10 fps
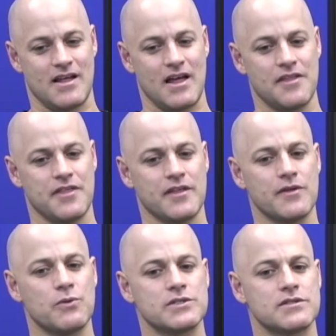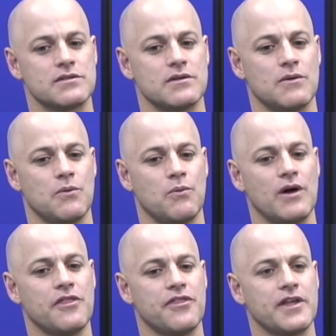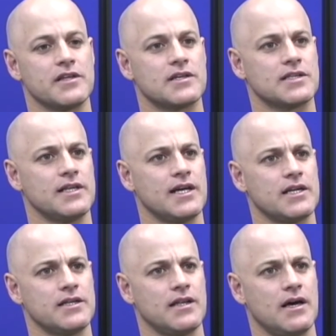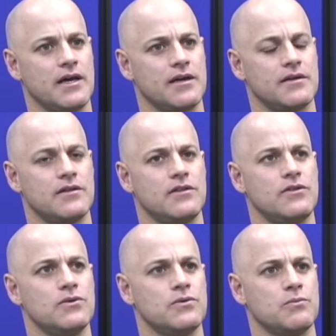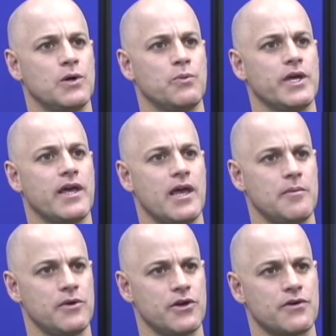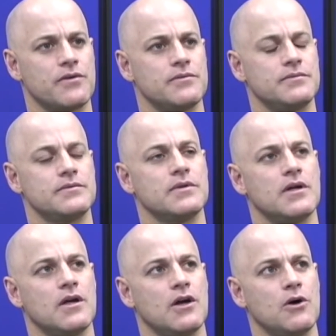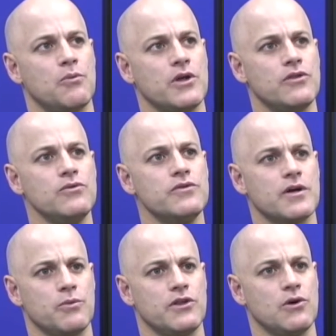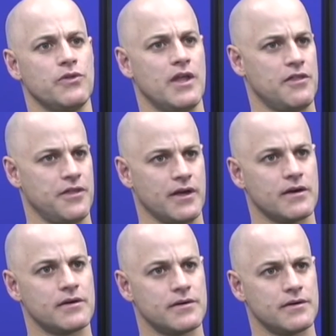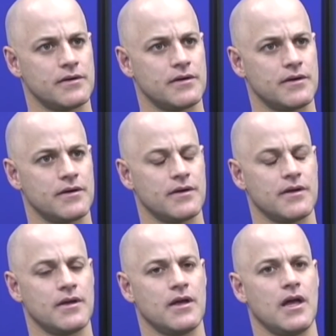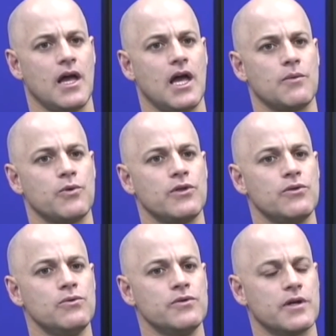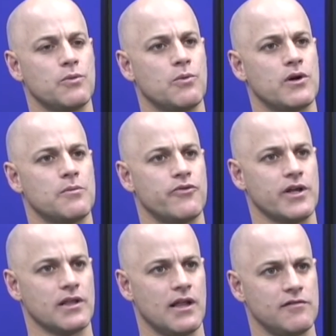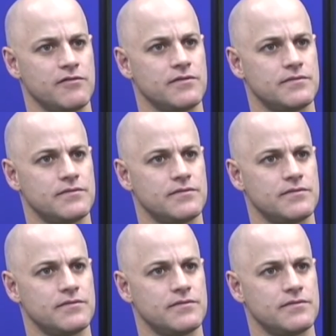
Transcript: I think there was one thing that Anat and I knew when we came here. We knew that we know nothing, and we knew that we want to bring love.